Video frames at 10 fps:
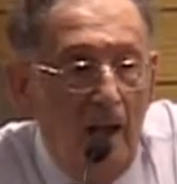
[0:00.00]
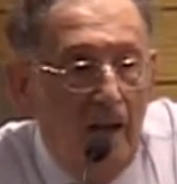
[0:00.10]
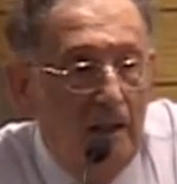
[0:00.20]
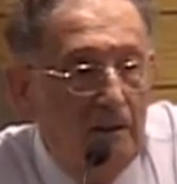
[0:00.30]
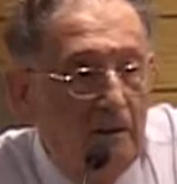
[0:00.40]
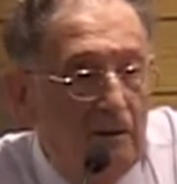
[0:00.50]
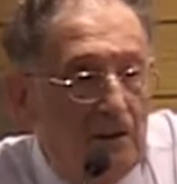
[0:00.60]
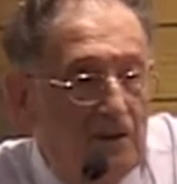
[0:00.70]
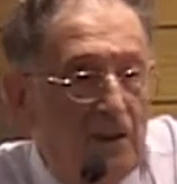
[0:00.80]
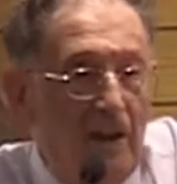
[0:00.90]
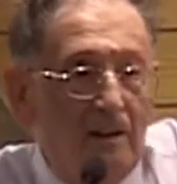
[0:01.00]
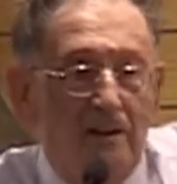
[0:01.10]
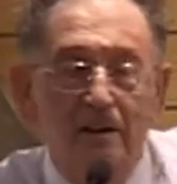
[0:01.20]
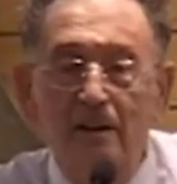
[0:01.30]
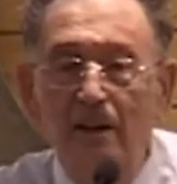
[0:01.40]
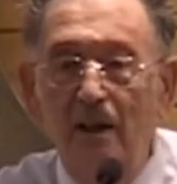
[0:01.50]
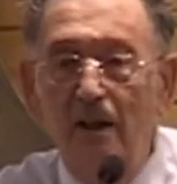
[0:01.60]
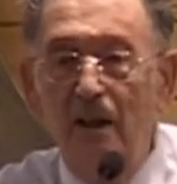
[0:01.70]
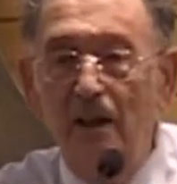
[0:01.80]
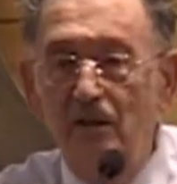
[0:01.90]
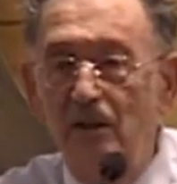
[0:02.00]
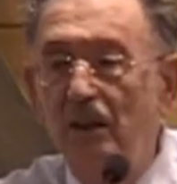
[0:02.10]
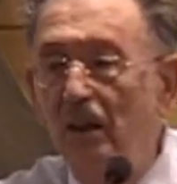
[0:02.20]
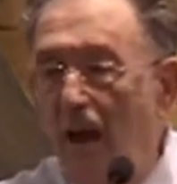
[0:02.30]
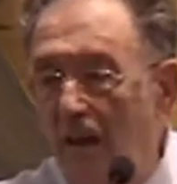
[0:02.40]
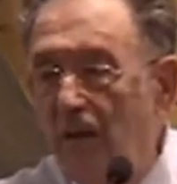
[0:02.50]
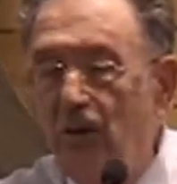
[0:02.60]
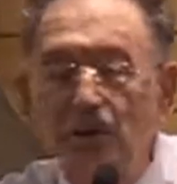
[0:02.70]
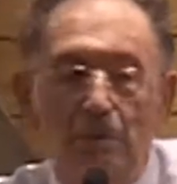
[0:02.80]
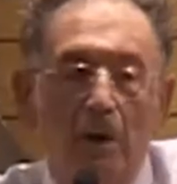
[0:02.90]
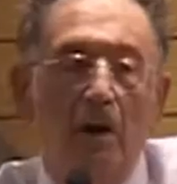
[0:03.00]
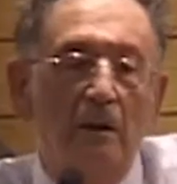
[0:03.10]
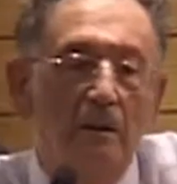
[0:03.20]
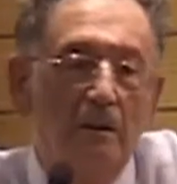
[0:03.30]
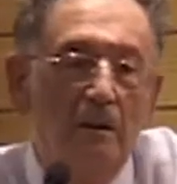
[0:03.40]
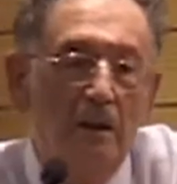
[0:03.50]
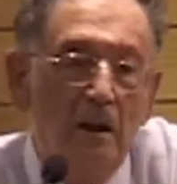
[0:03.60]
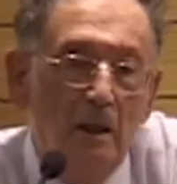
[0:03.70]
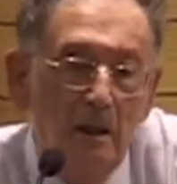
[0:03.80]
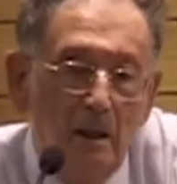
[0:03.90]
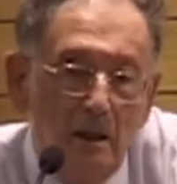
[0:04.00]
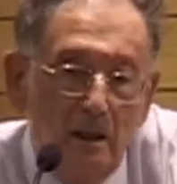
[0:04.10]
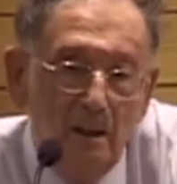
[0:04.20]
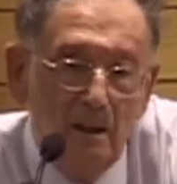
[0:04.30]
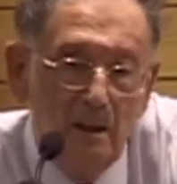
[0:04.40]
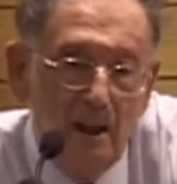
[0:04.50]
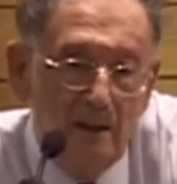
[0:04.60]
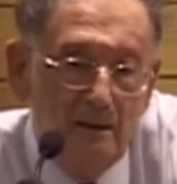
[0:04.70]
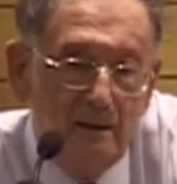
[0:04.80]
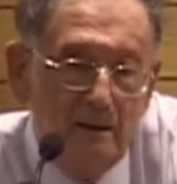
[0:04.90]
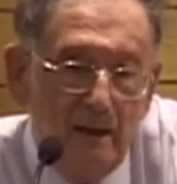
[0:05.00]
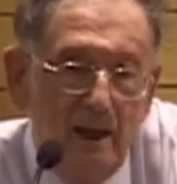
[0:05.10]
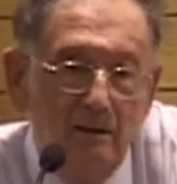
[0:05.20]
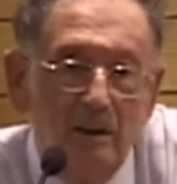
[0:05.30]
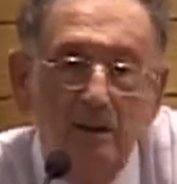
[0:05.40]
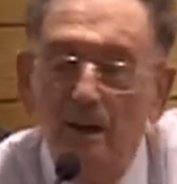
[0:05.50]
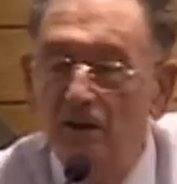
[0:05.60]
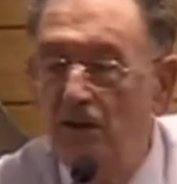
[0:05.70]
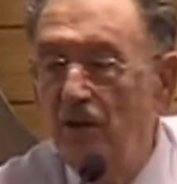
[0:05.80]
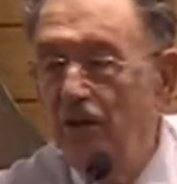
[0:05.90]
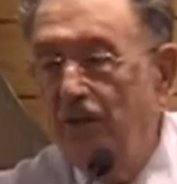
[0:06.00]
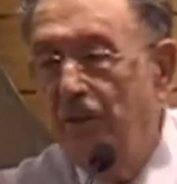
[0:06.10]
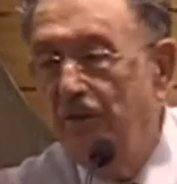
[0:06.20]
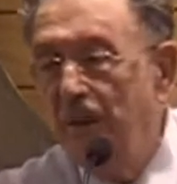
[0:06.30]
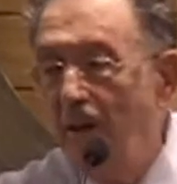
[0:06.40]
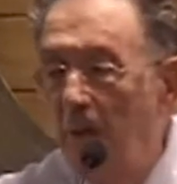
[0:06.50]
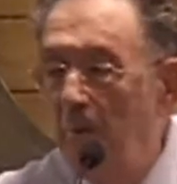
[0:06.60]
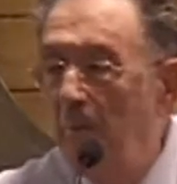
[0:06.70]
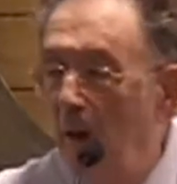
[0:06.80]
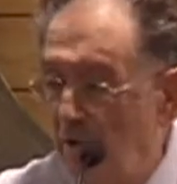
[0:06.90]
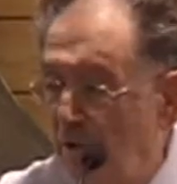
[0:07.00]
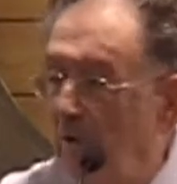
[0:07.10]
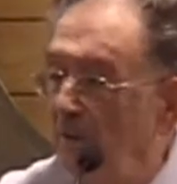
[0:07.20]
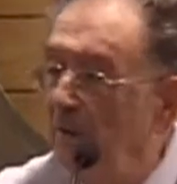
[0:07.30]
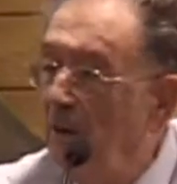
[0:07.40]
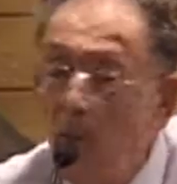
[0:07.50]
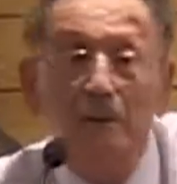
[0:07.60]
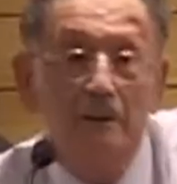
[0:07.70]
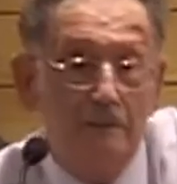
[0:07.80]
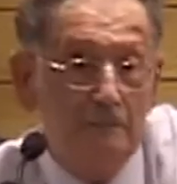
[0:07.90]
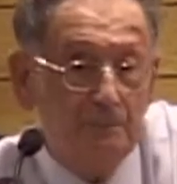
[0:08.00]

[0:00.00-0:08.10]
And Christianity has declined to the point that the Aryan nations have become a marginal phenomenon.